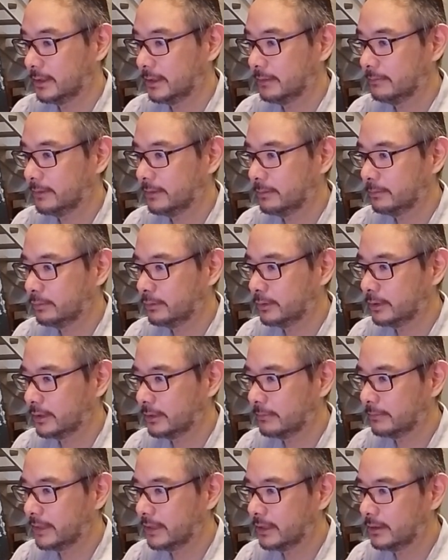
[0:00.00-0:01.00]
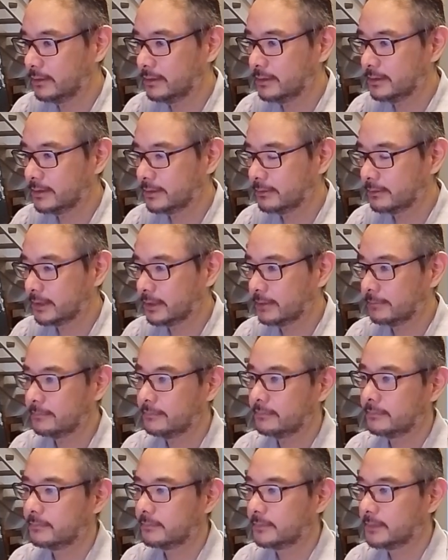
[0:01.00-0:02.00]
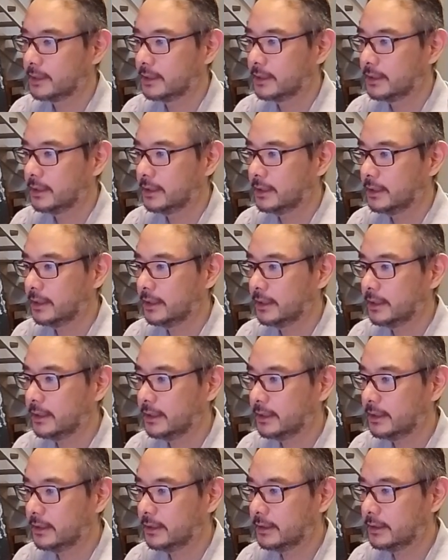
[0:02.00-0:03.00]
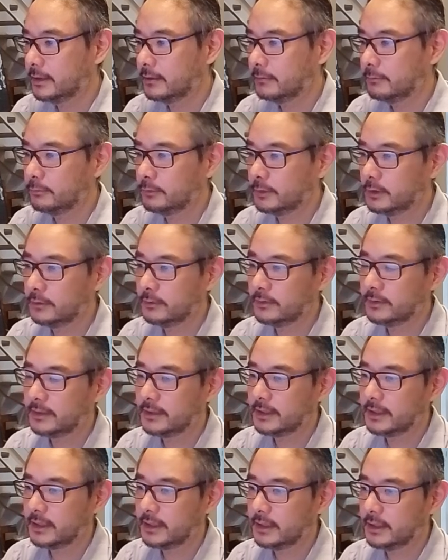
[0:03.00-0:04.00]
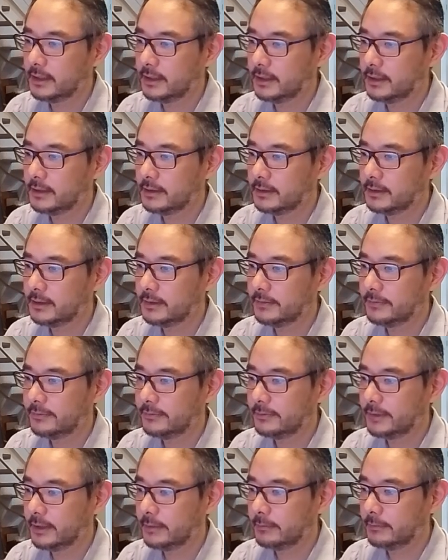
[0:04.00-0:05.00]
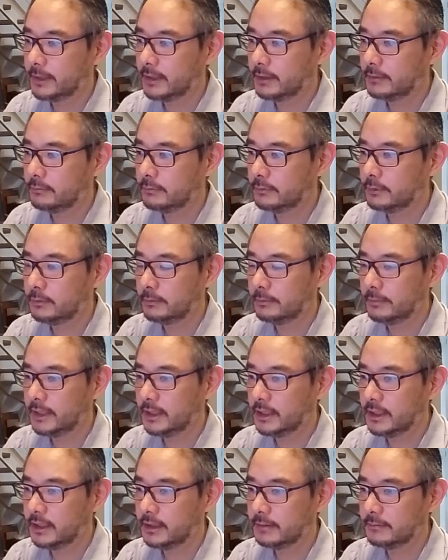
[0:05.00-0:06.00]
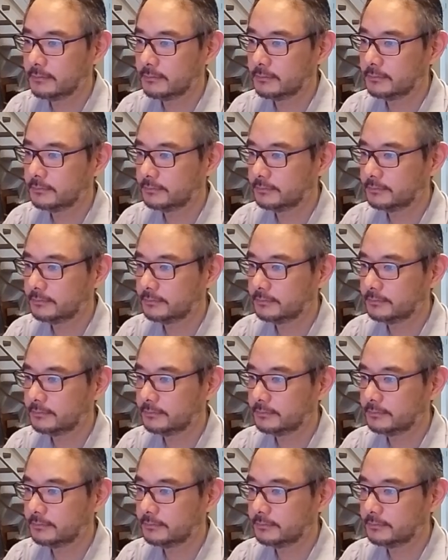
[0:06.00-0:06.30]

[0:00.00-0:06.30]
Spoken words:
Let me put in the middle of the screen, and we'll say that the fragment will be